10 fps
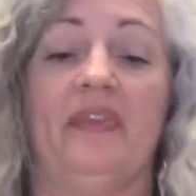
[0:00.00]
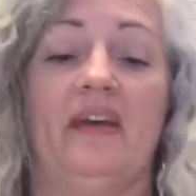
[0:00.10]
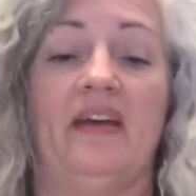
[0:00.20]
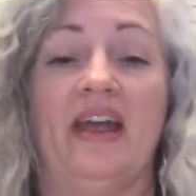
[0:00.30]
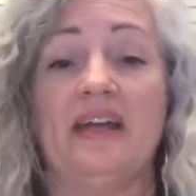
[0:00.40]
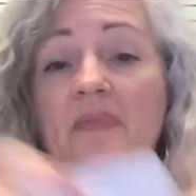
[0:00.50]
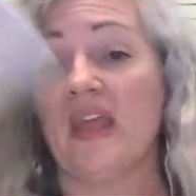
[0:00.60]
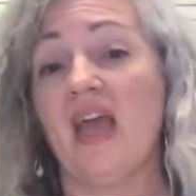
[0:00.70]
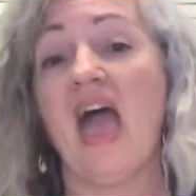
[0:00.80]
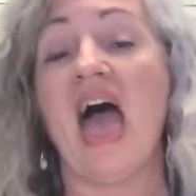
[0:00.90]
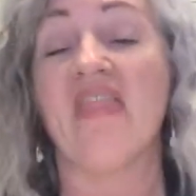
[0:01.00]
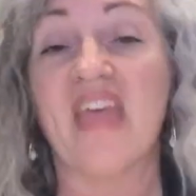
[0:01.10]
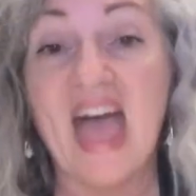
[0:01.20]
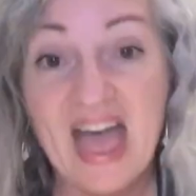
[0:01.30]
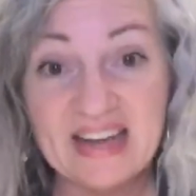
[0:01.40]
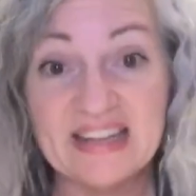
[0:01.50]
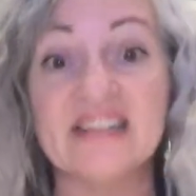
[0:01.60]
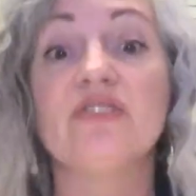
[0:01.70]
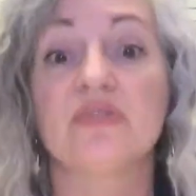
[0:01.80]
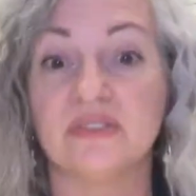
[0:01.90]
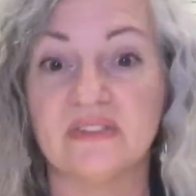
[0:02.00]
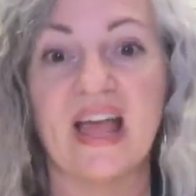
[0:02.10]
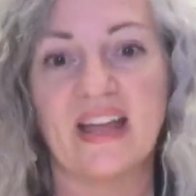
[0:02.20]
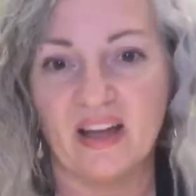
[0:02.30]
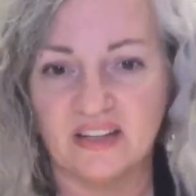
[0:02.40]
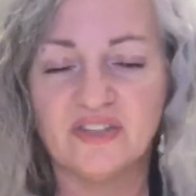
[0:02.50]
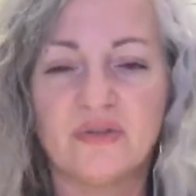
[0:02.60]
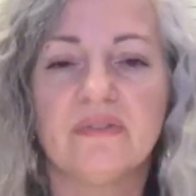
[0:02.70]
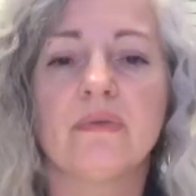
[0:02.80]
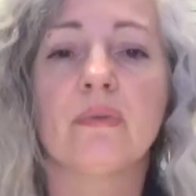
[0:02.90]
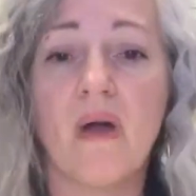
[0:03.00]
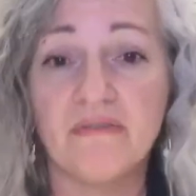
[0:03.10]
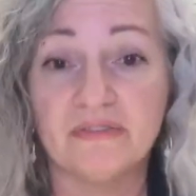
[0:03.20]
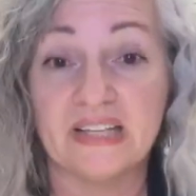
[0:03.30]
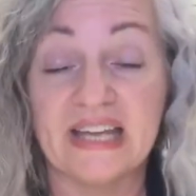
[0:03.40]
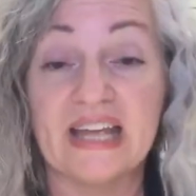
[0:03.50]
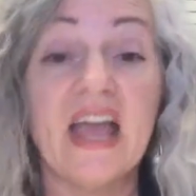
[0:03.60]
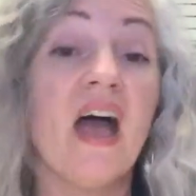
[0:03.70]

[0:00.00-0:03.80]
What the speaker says: All right. And that is sort of like a ruffling.